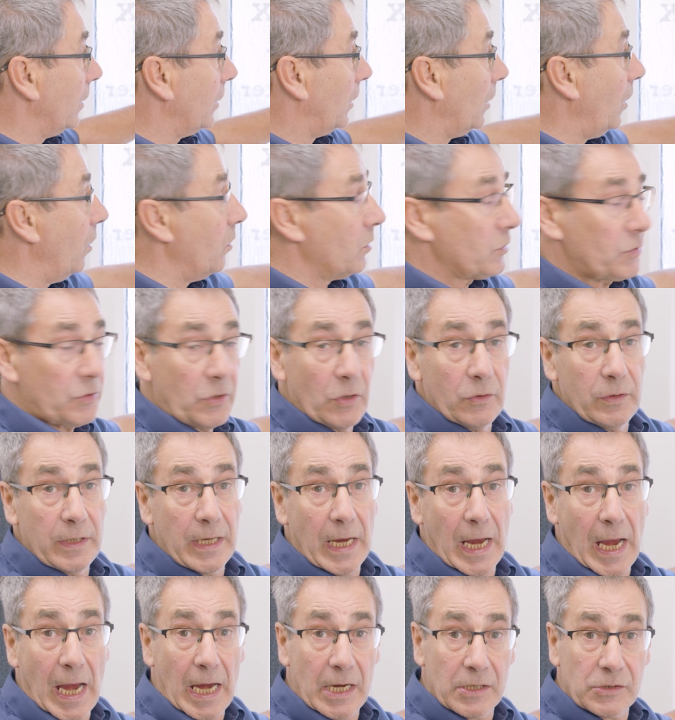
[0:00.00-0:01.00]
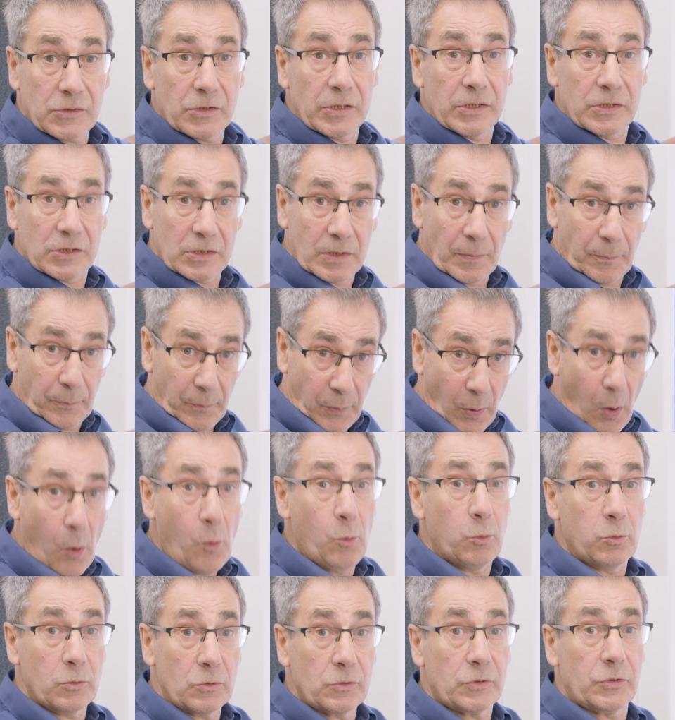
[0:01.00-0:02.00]
glass unit actually
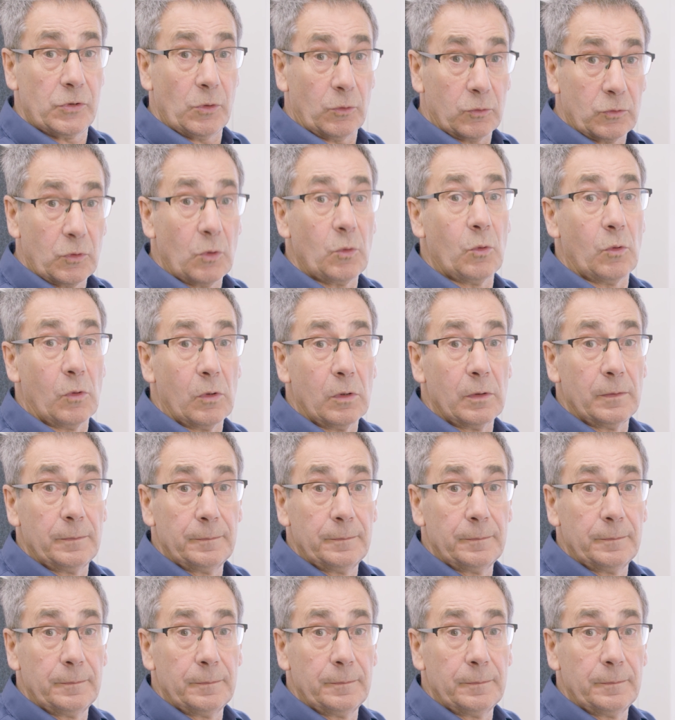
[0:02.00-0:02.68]
supports your door.